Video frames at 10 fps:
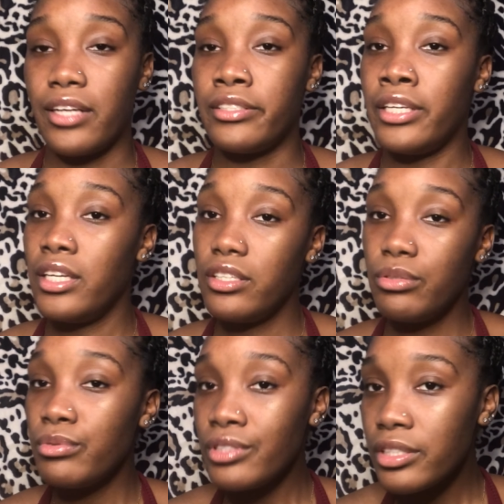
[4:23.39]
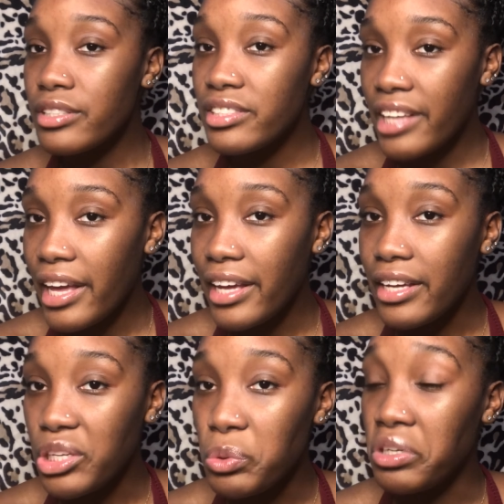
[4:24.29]
didn't you just say
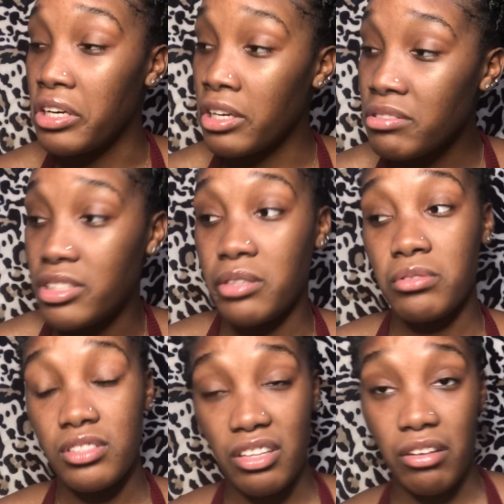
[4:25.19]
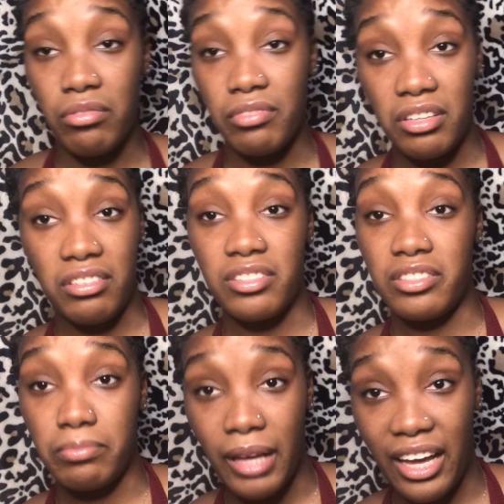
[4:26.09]
you could hurt yourself and your
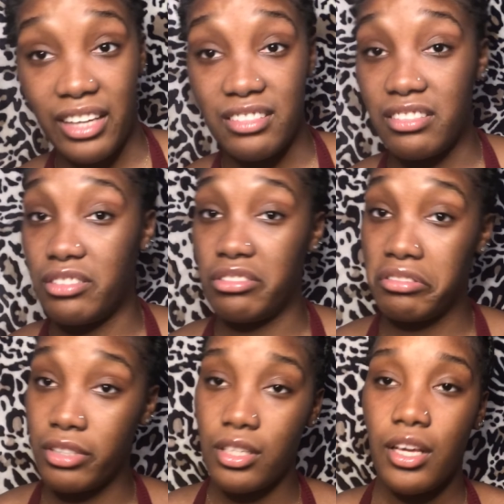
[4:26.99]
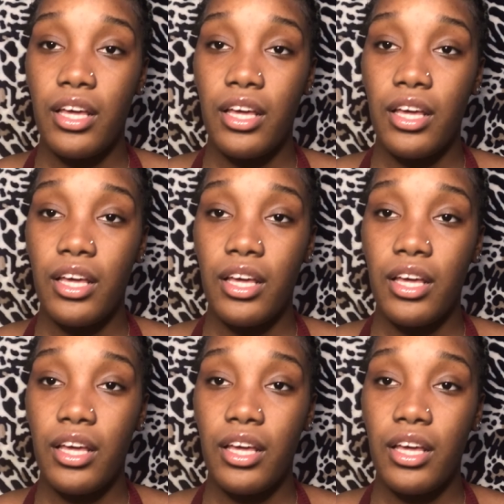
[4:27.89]
spine is constricted?